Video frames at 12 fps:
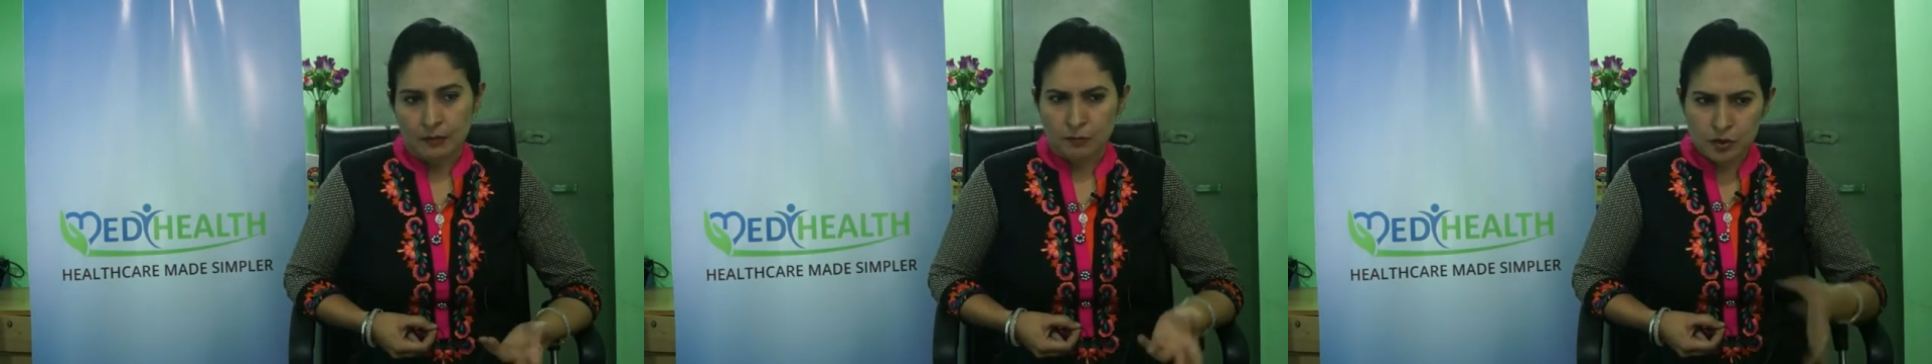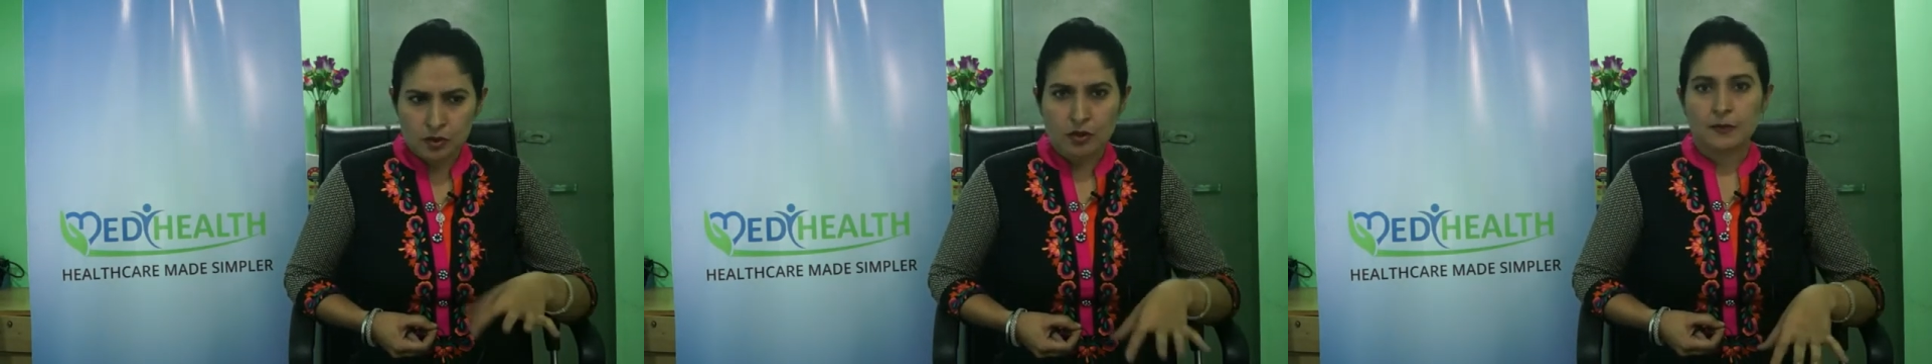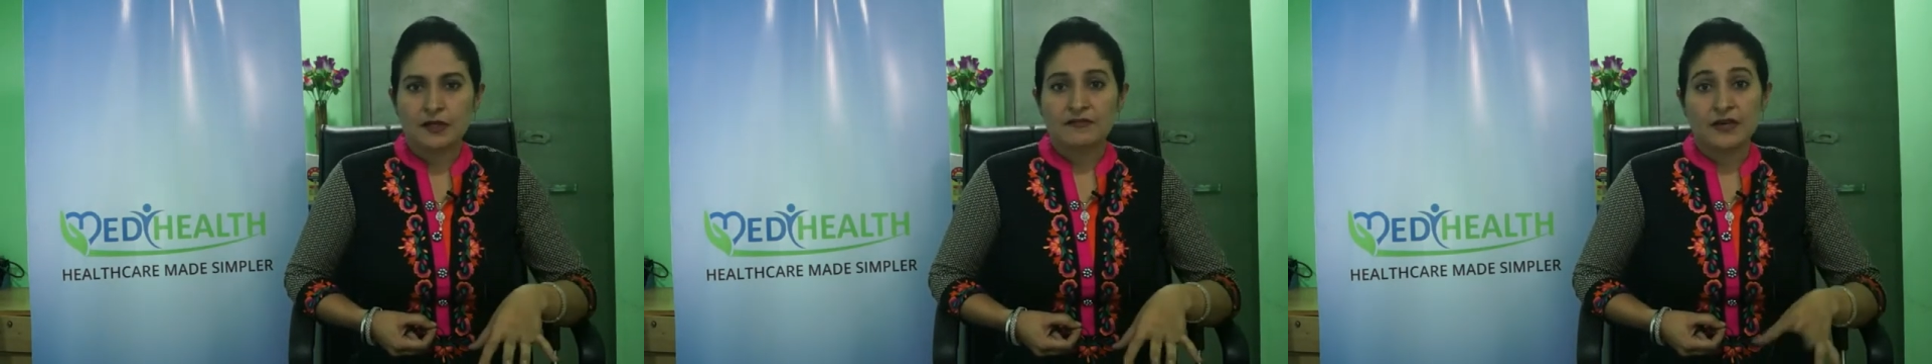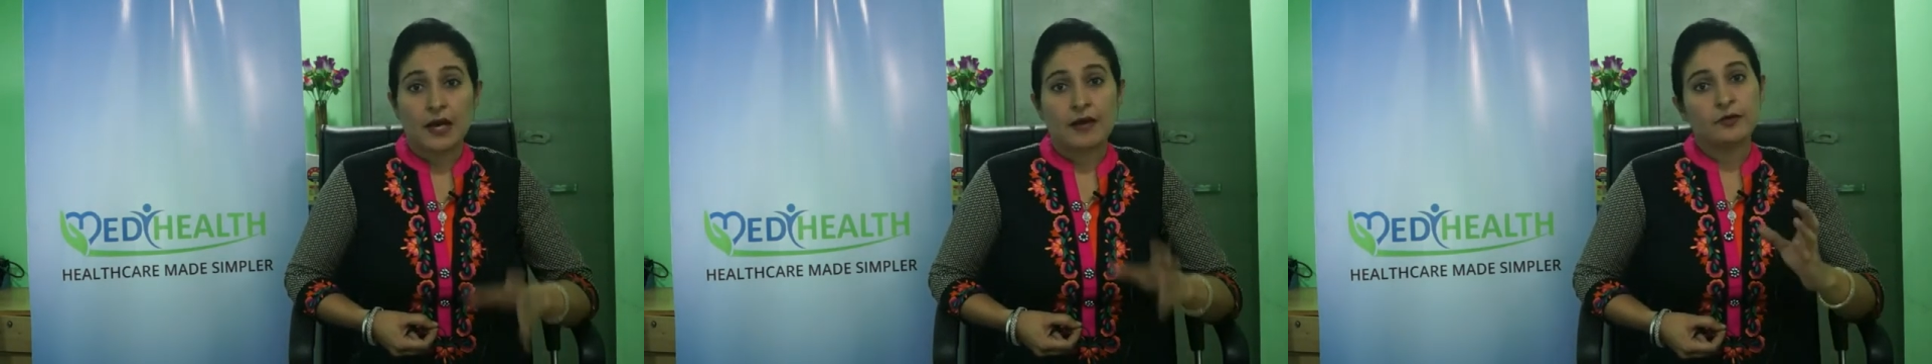Most
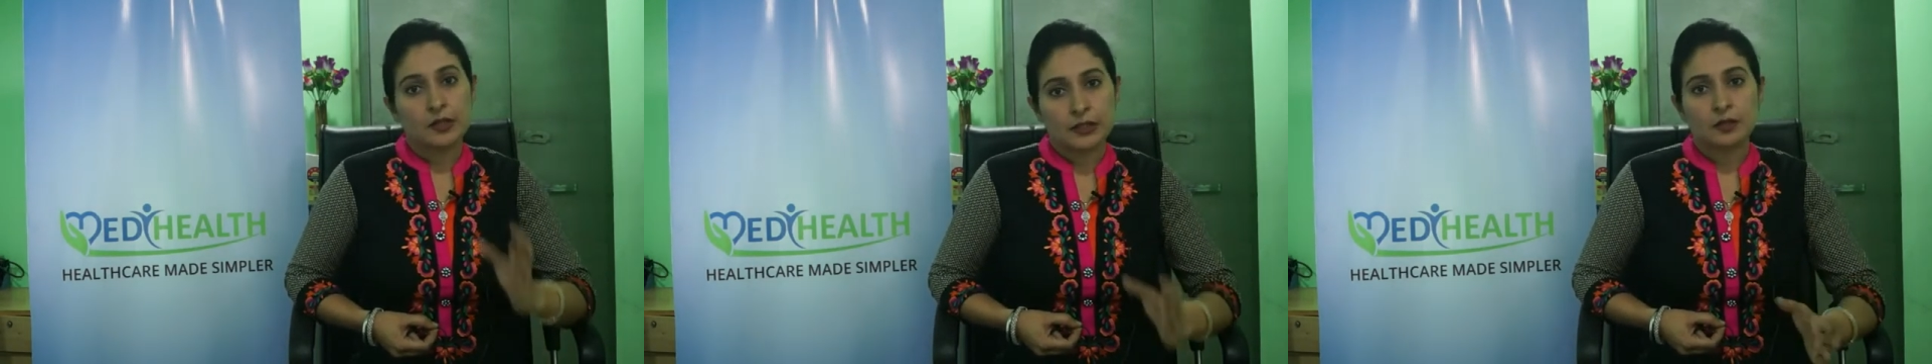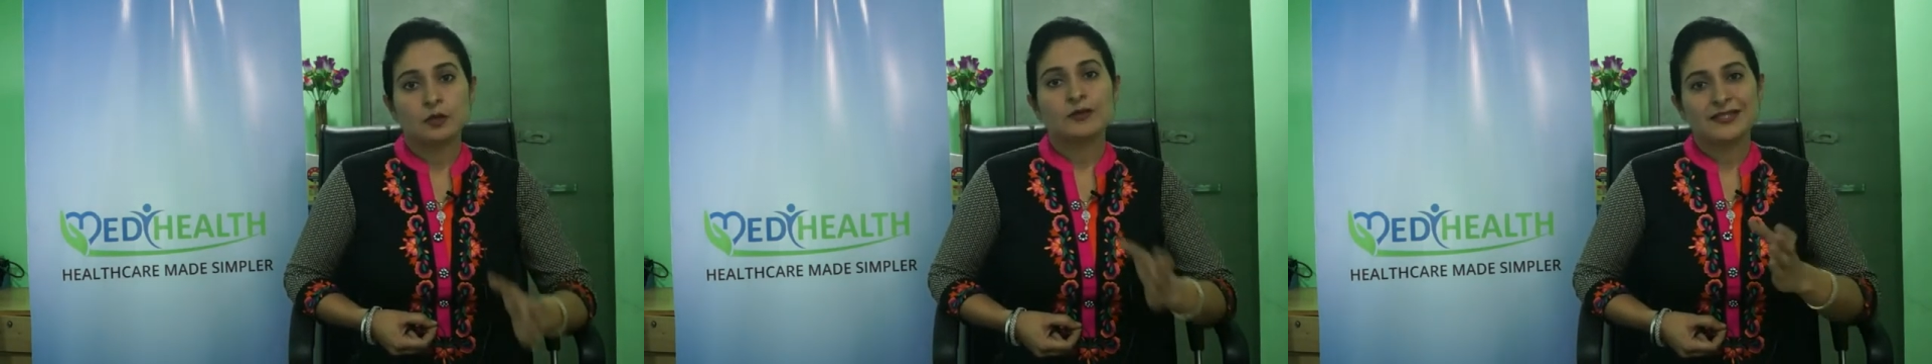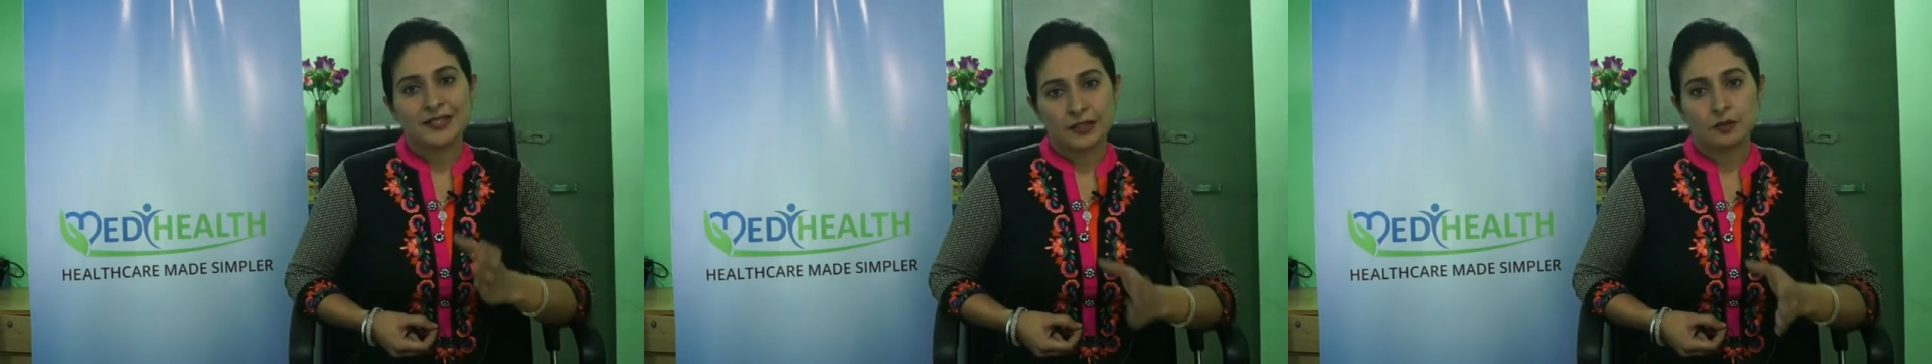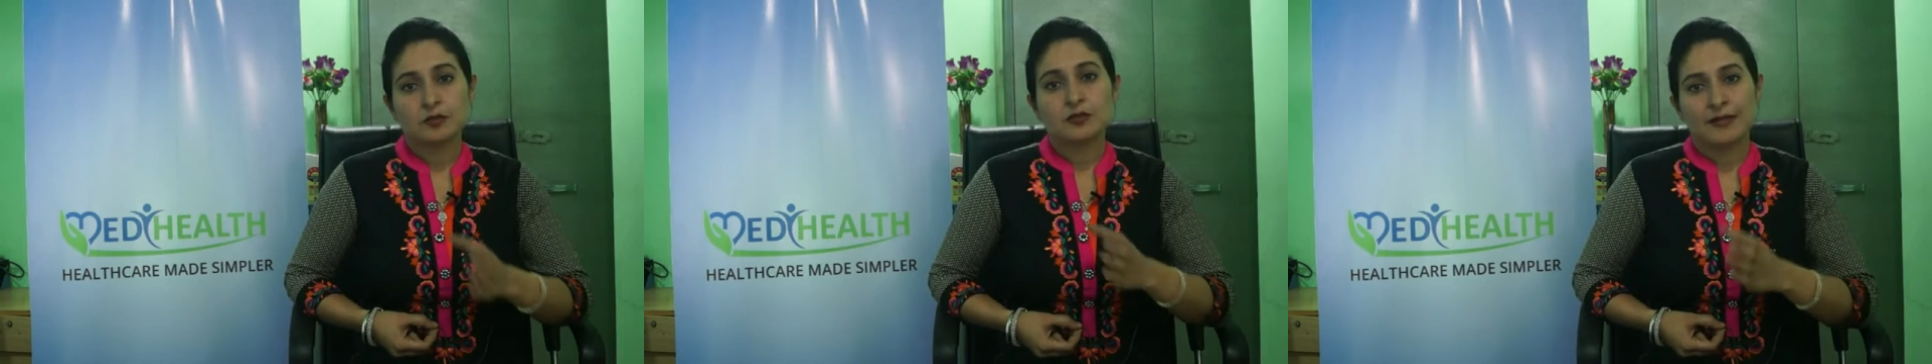commonly, we have
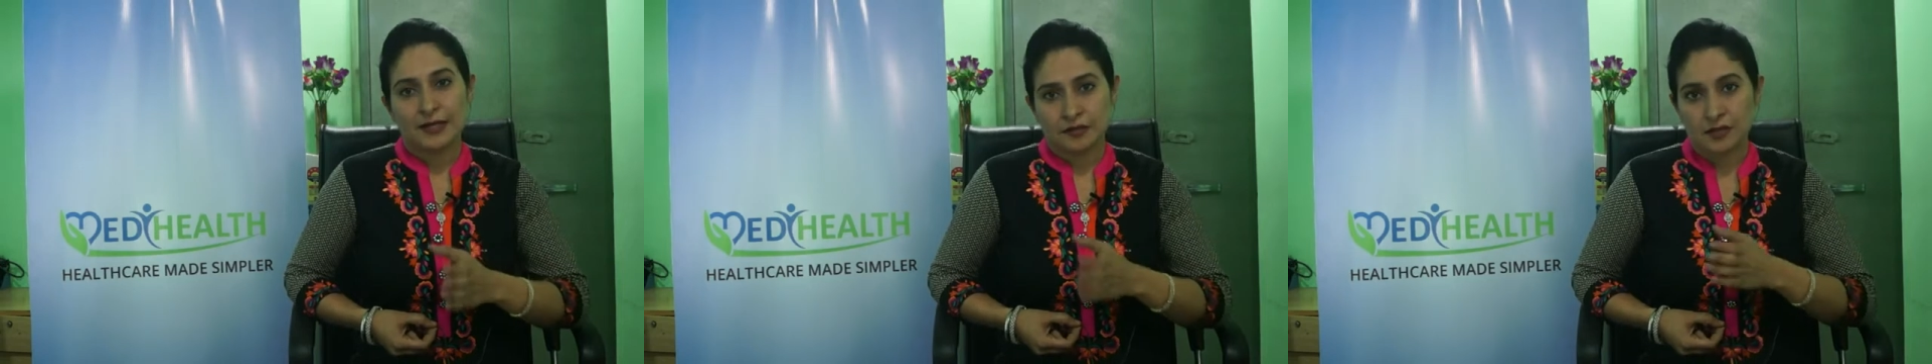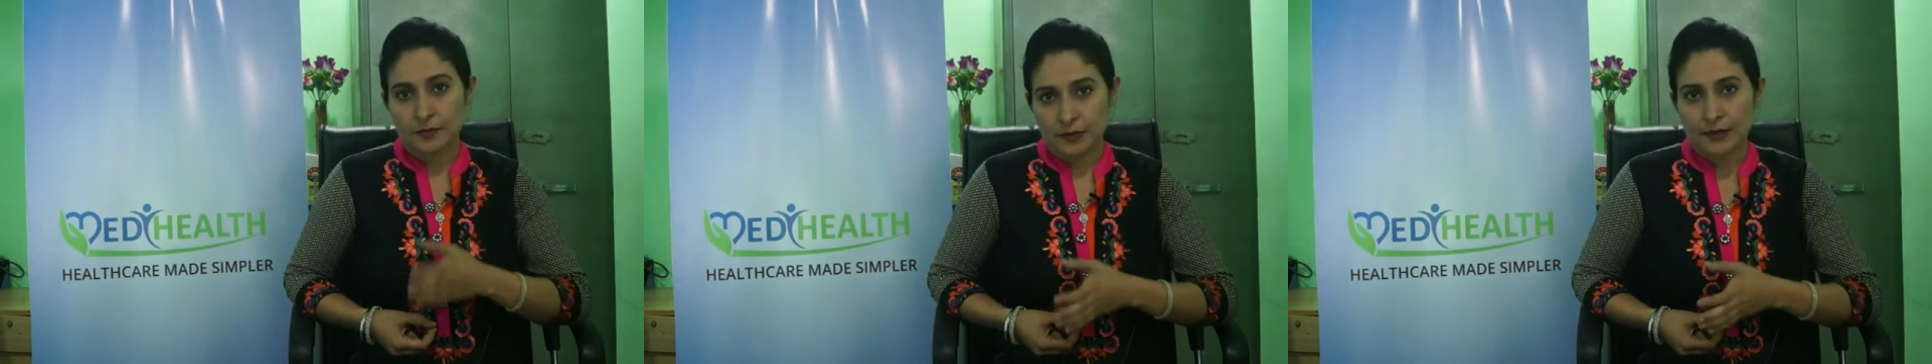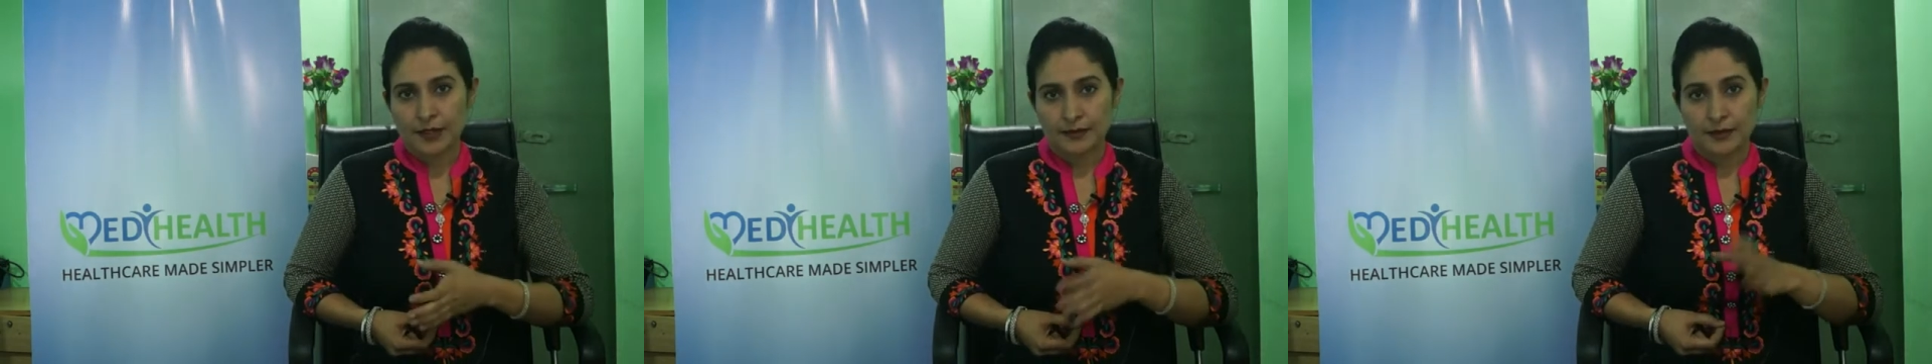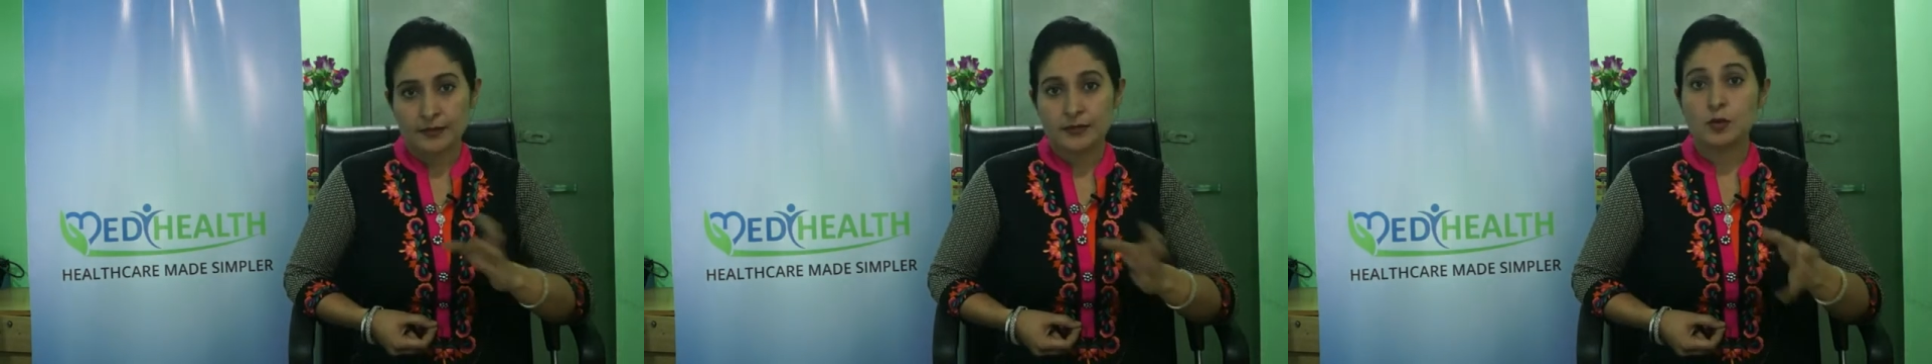oligoasthenoteratospermia,
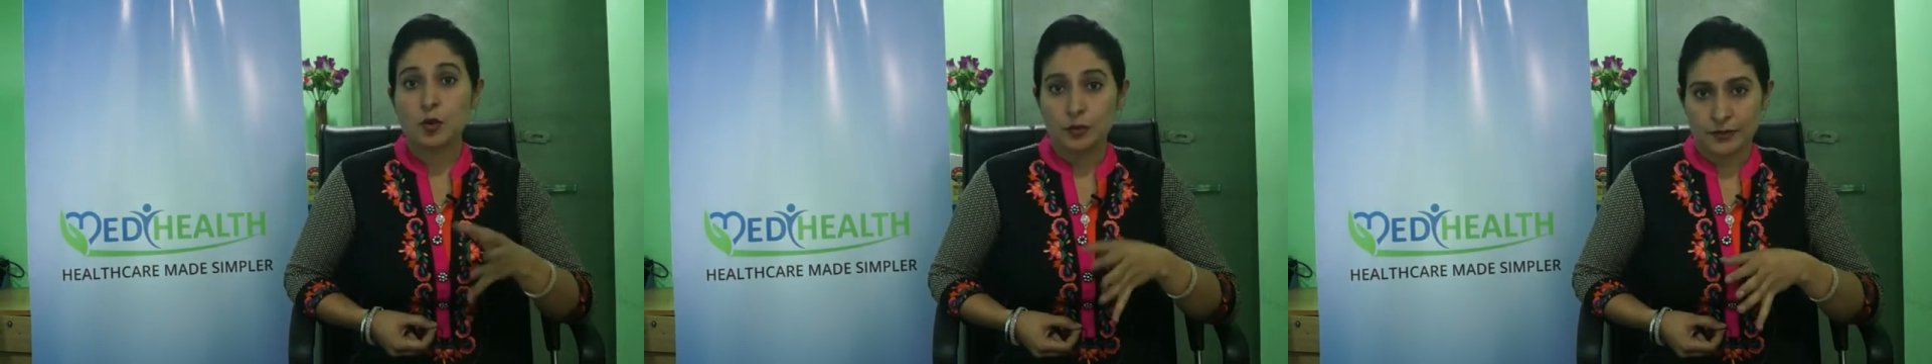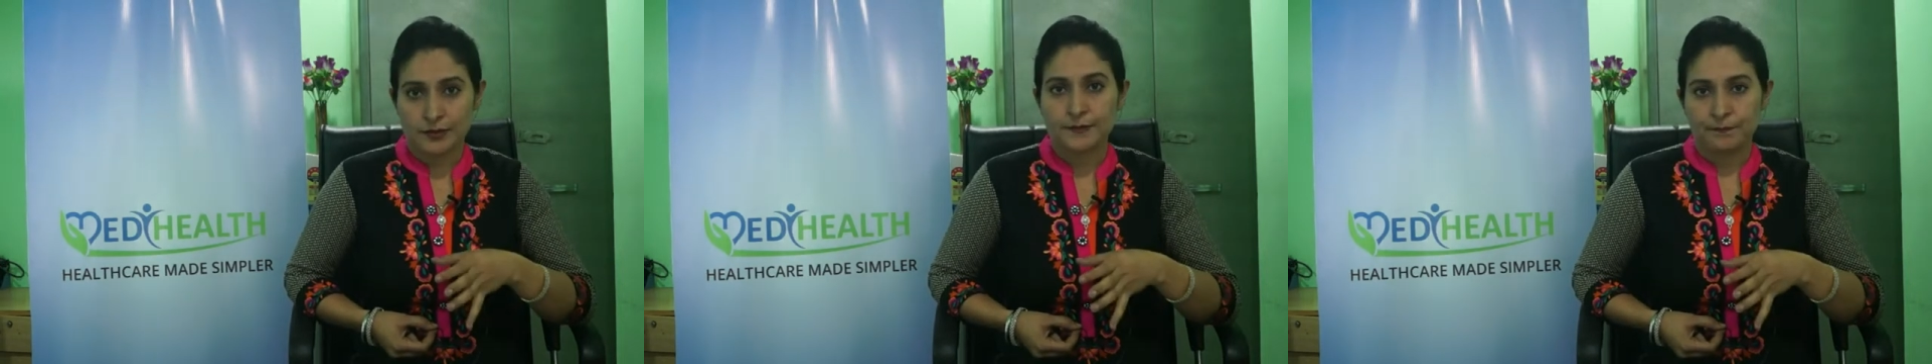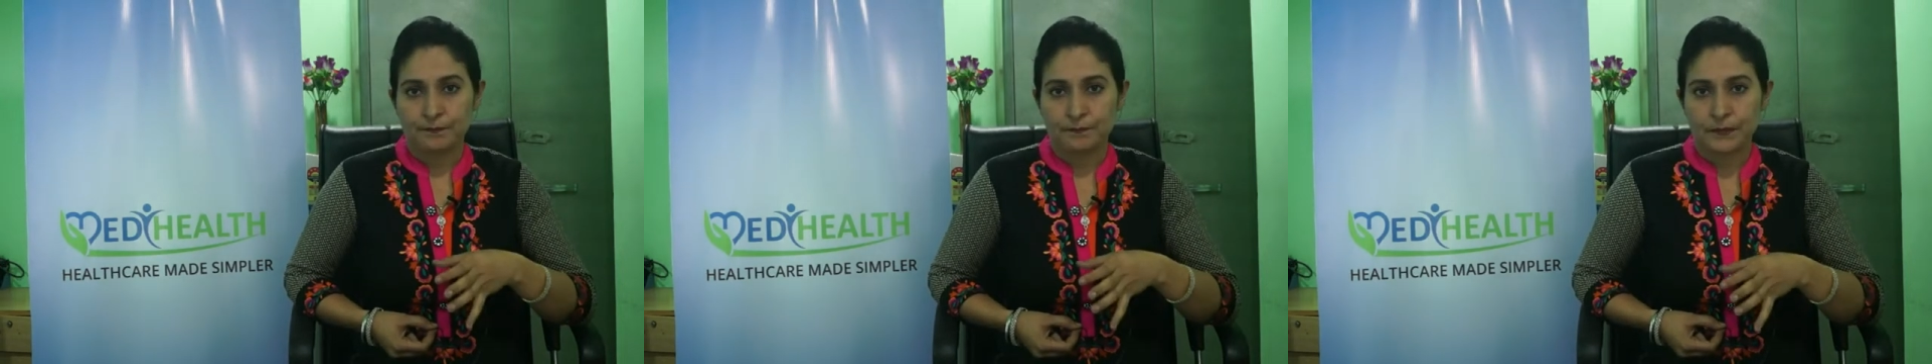that is OATS